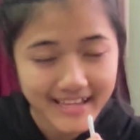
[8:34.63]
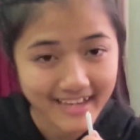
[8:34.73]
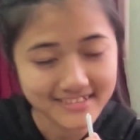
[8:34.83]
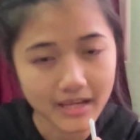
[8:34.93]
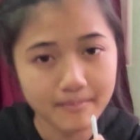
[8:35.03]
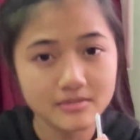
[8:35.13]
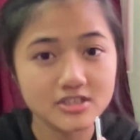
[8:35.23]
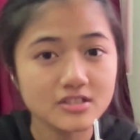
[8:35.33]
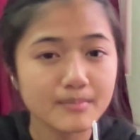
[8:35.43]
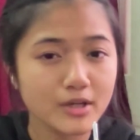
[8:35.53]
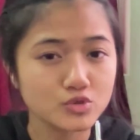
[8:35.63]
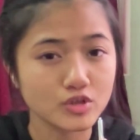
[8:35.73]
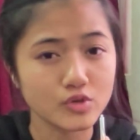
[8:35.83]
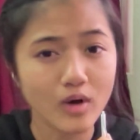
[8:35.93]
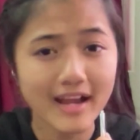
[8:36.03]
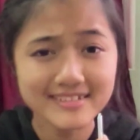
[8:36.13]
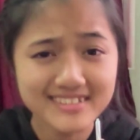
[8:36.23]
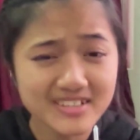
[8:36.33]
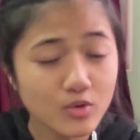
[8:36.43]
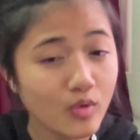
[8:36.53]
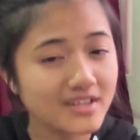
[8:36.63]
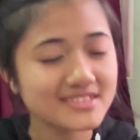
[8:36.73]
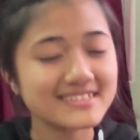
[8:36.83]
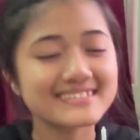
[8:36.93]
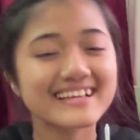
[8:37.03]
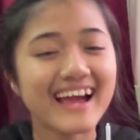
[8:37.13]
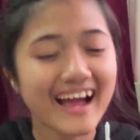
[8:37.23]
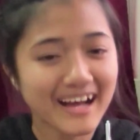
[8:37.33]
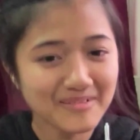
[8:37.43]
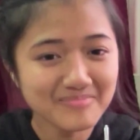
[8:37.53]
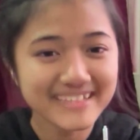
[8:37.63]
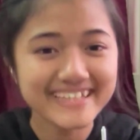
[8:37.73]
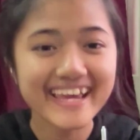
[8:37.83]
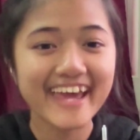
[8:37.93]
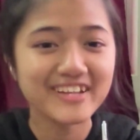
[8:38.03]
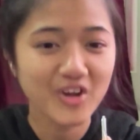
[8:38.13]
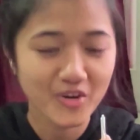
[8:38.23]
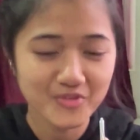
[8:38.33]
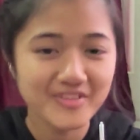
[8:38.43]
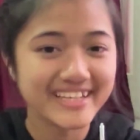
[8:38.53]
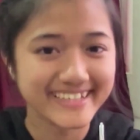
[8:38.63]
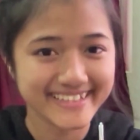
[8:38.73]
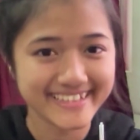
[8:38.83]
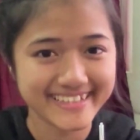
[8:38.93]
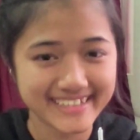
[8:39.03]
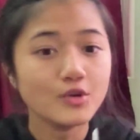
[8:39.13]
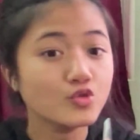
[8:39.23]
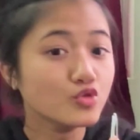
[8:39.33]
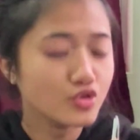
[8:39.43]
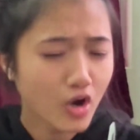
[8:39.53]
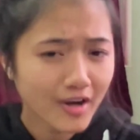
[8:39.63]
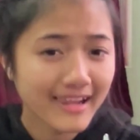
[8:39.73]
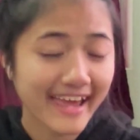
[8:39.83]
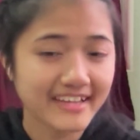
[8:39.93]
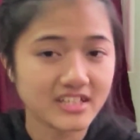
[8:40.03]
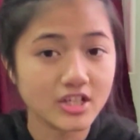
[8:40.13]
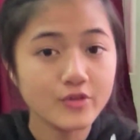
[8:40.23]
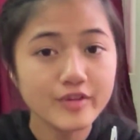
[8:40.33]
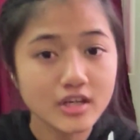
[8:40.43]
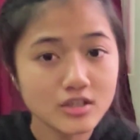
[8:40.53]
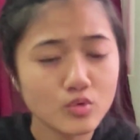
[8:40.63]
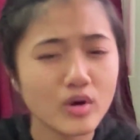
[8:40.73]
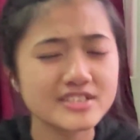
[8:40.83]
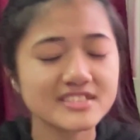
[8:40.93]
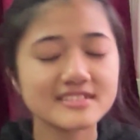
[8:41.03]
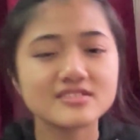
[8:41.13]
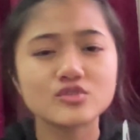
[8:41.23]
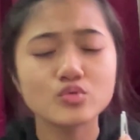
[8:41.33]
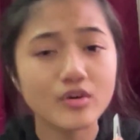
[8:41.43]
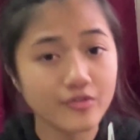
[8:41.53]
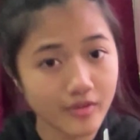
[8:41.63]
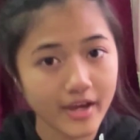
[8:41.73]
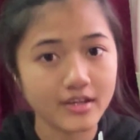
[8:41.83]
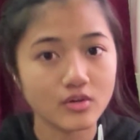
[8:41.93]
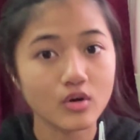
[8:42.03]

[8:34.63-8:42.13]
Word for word: the exam, just make sure you answer the questions calmly and confidently. Do not let the difficult questions to affect your